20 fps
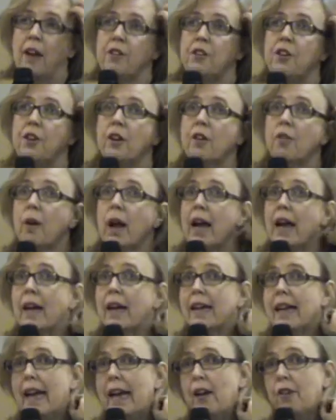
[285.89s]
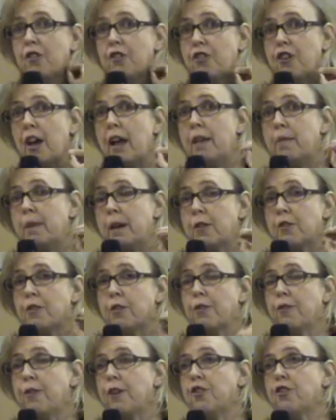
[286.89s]
to Gail Shea, Minister
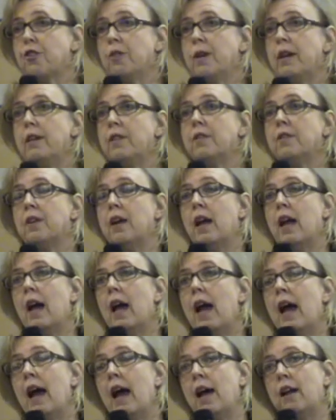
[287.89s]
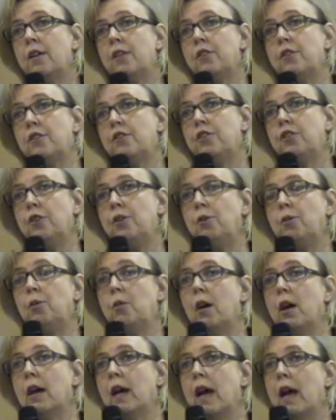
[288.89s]
of Fisheries, and to
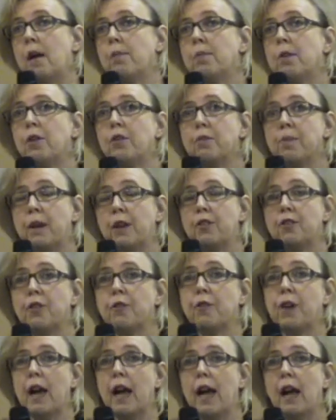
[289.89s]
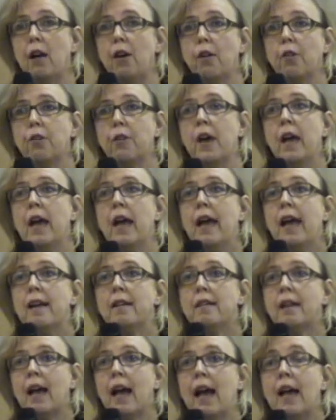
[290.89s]
Rona Ambrose, Minister for Health,
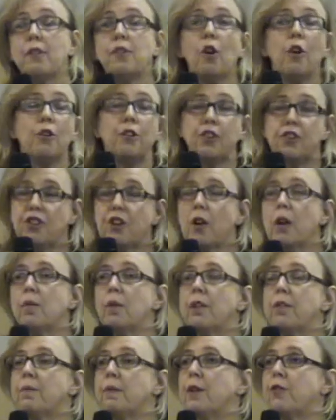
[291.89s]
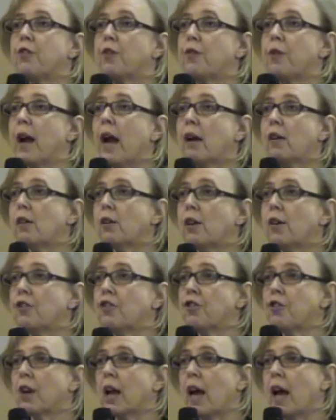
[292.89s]
to, oh, to Gerry Ritz, Minister for
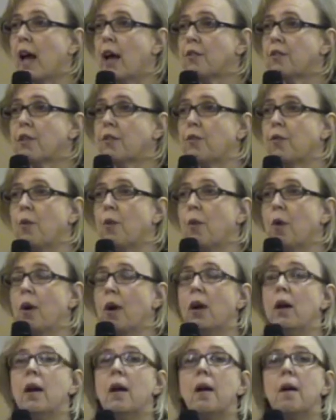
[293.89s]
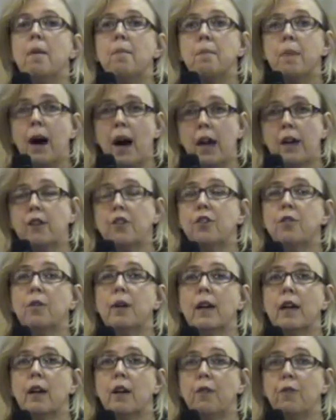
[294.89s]
Agriculture, to ask for
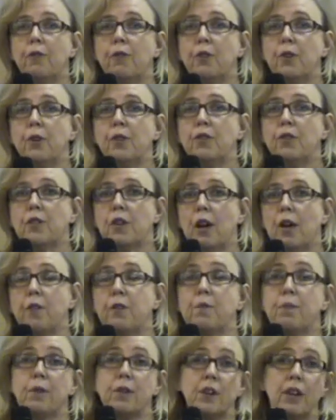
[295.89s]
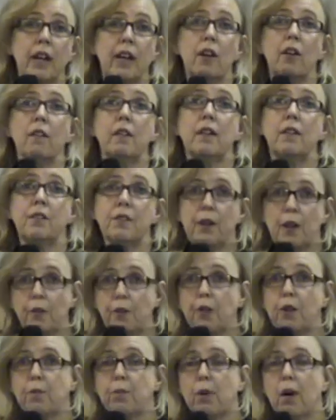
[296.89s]
monitoring of foodstuffs, particularly
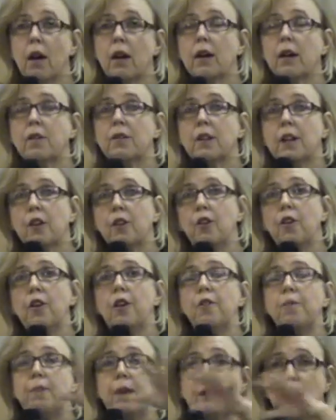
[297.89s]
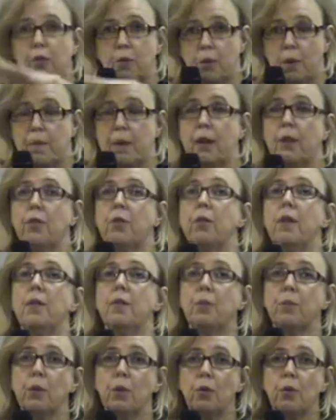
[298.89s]
seafood products that could have been swimming
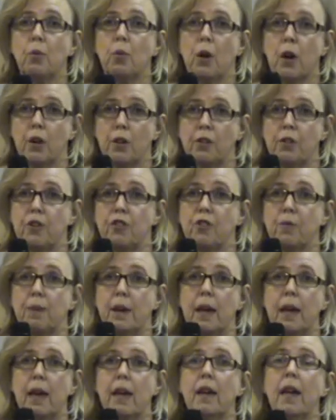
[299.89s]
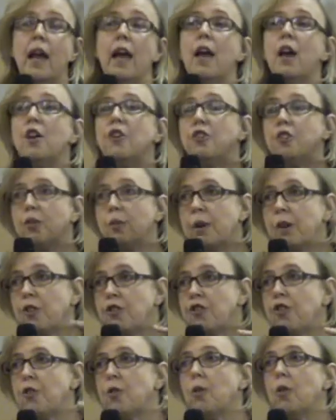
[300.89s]
through the waters in Japan, to
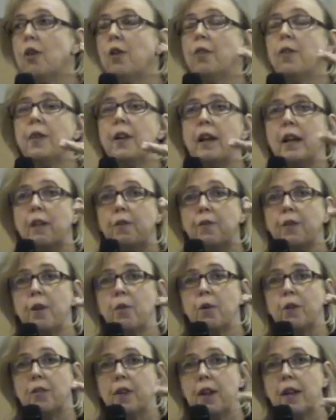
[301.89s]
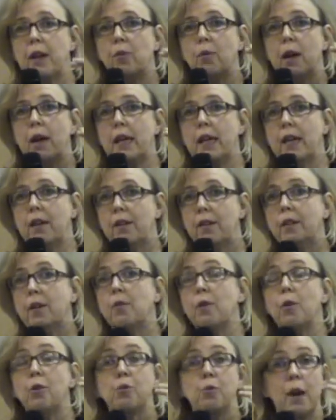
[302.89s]
ensure that if there was any that there was